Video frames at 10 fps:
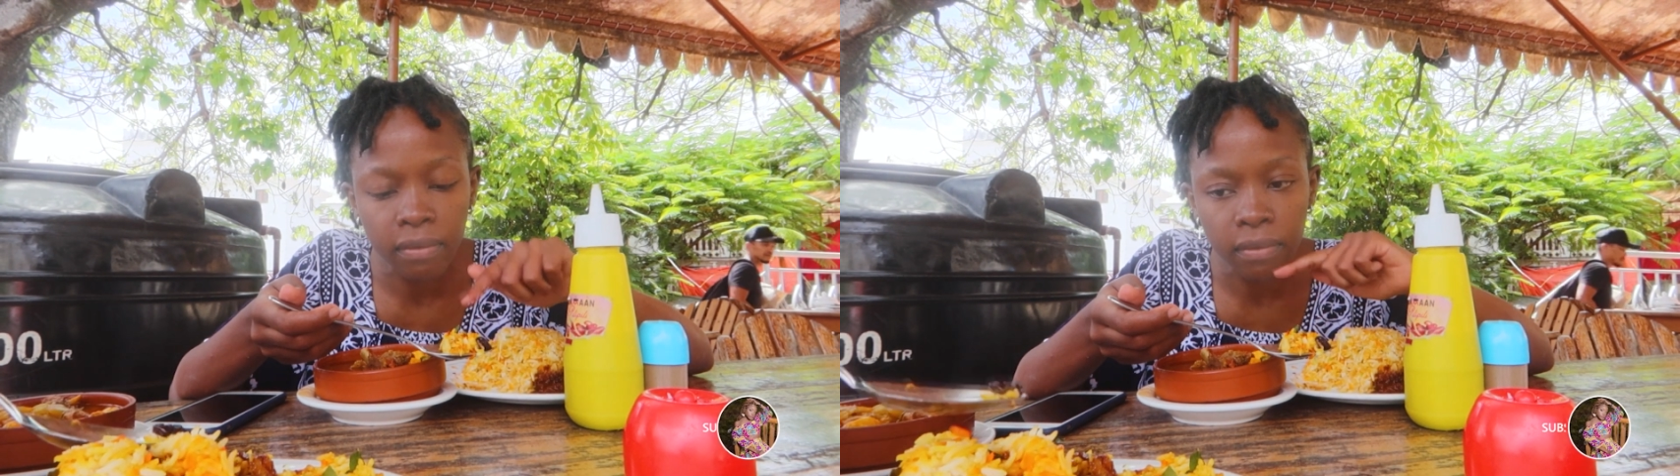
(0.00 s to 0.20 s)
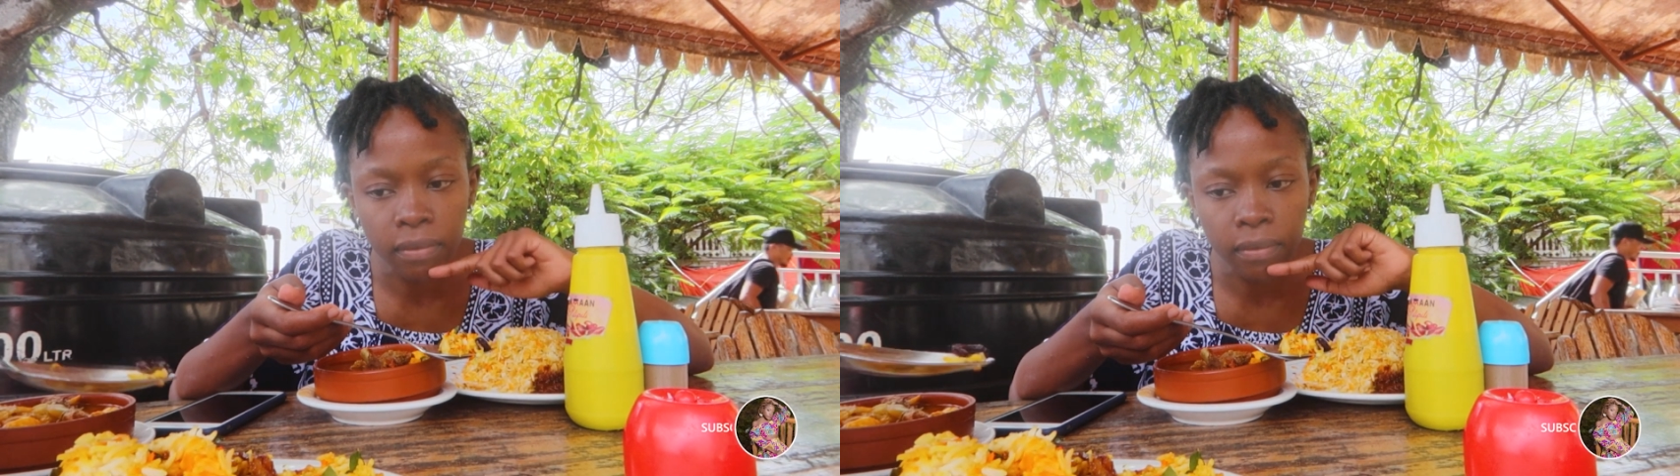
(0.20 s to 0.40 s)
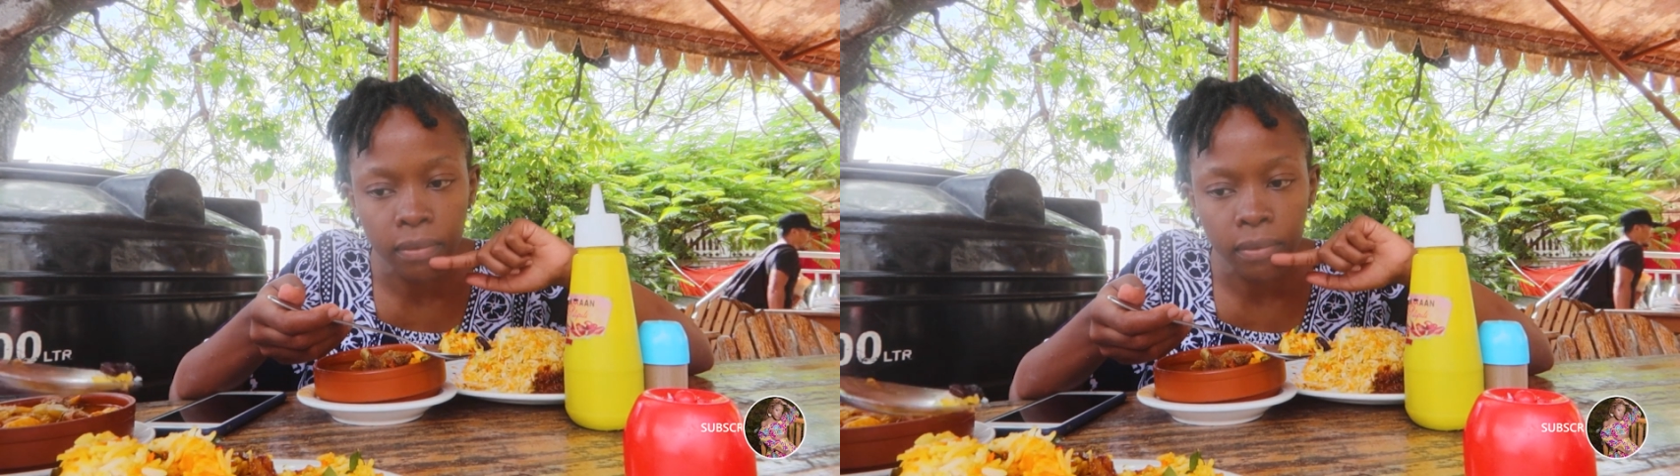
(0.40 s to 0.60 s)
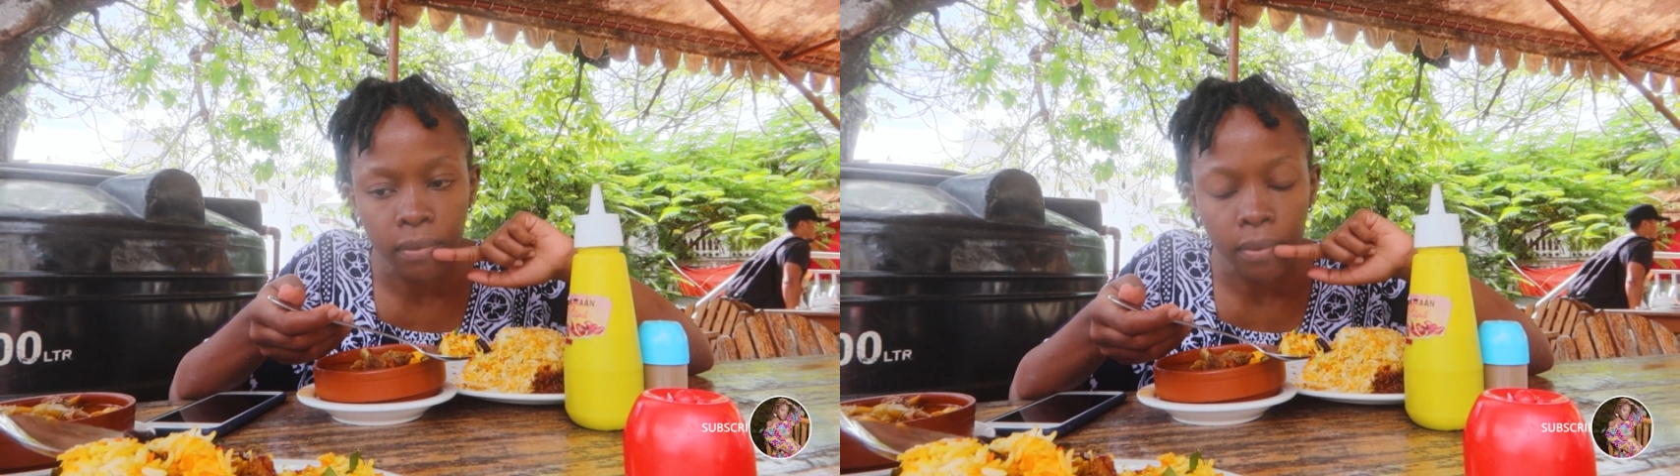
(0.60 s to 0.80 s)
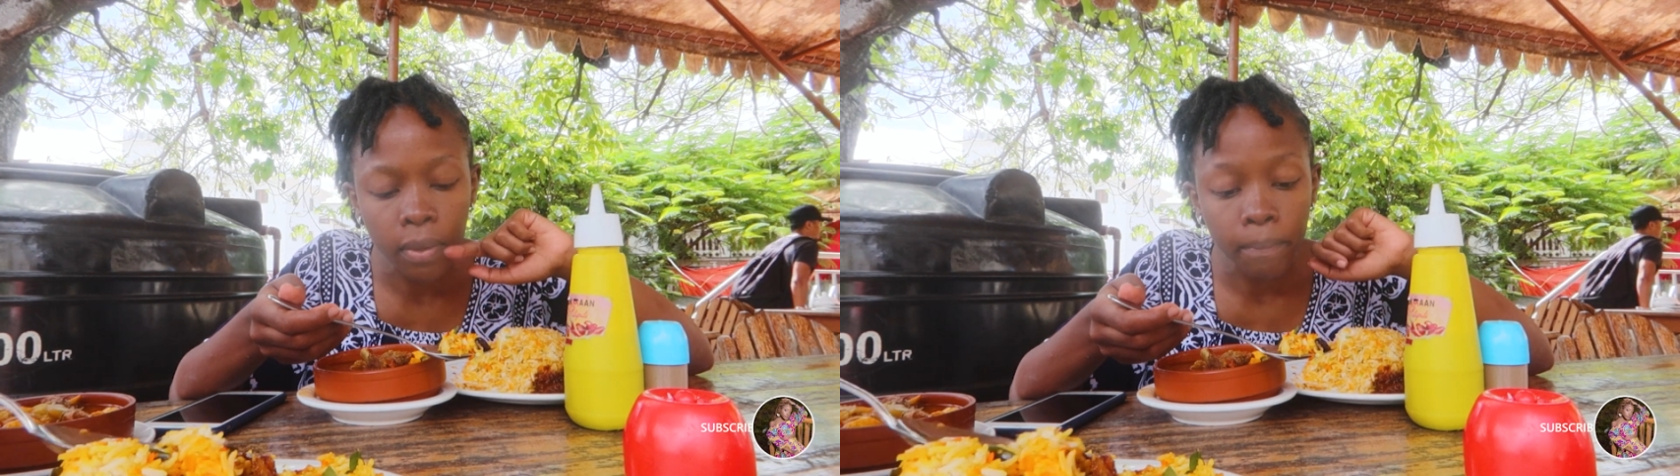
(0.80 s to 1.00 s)
Spices
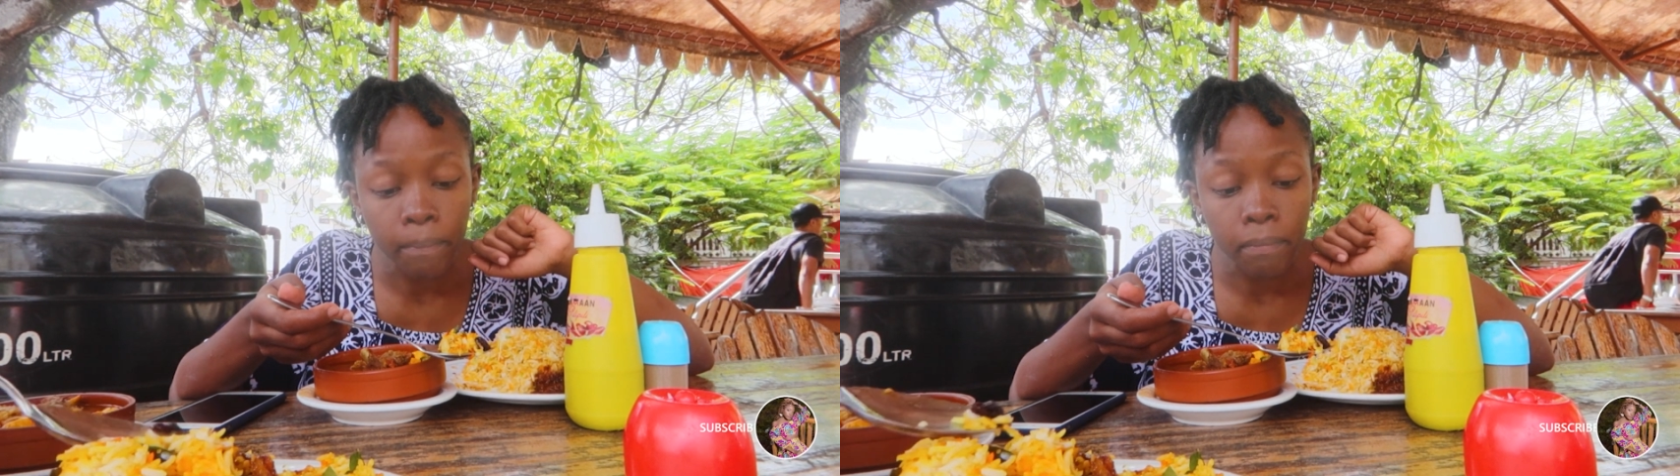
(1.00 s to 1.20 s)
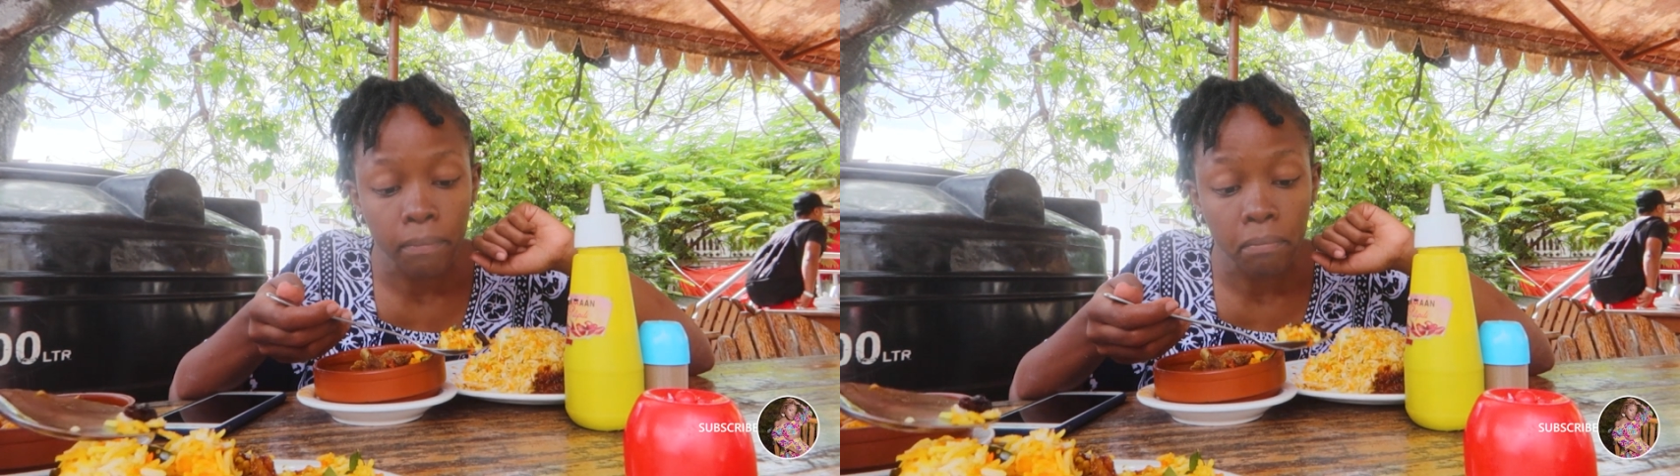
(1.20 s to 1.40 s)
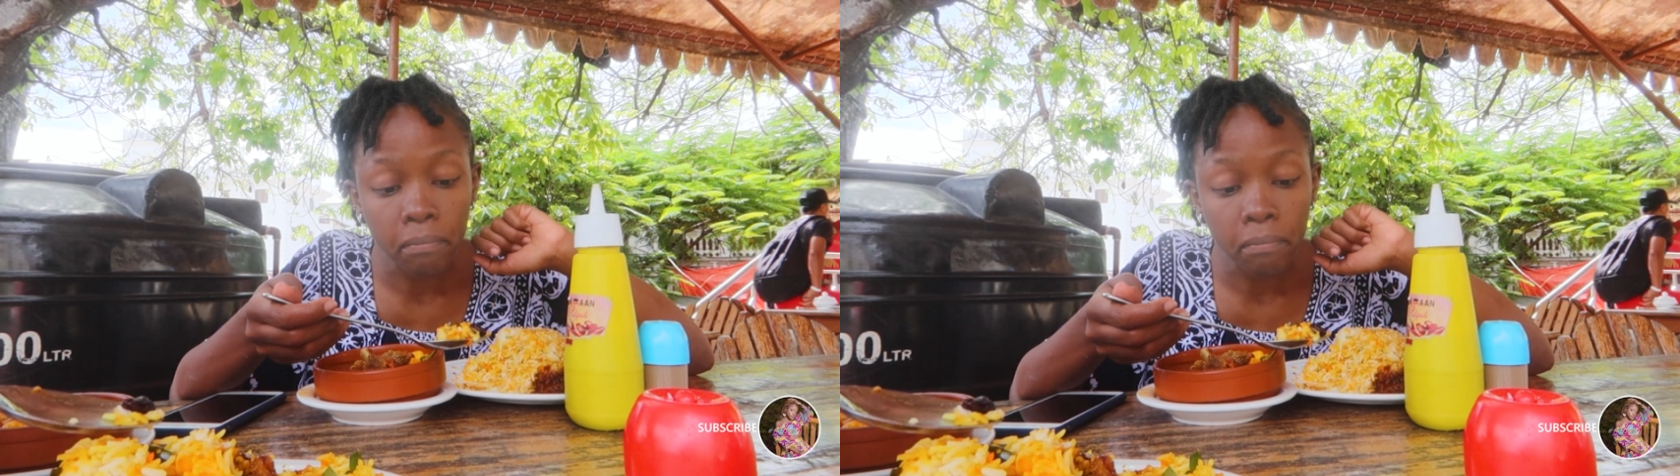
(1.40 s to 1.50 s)
like I think, uh,